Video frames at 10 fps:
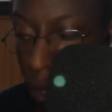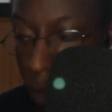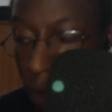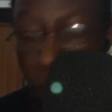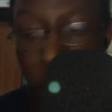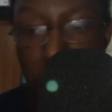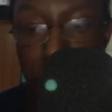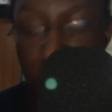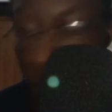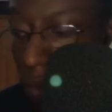fresh
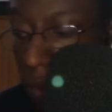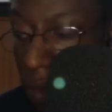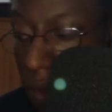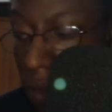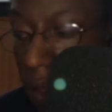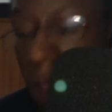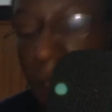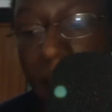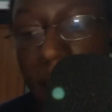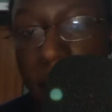pursuit,
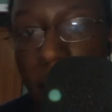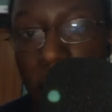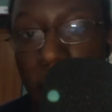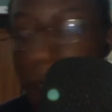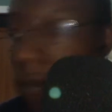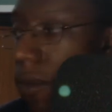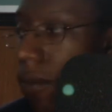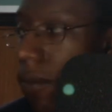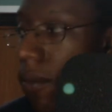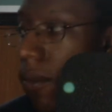necessary evil.
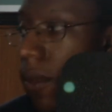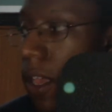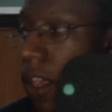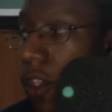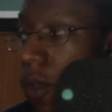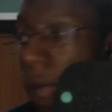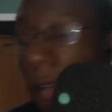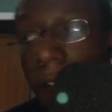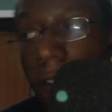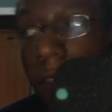You
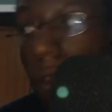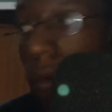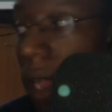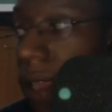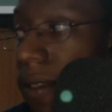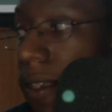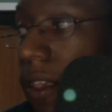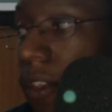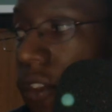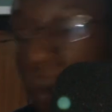have the right
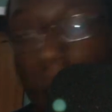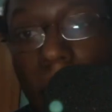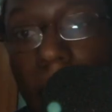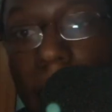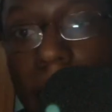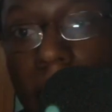to remain